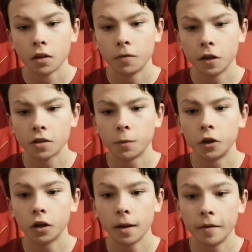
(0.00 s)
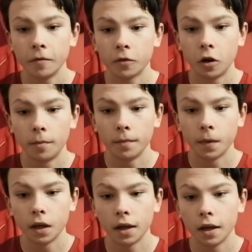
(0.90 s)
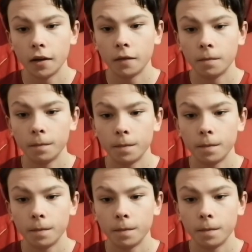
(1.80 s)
The first one coming from a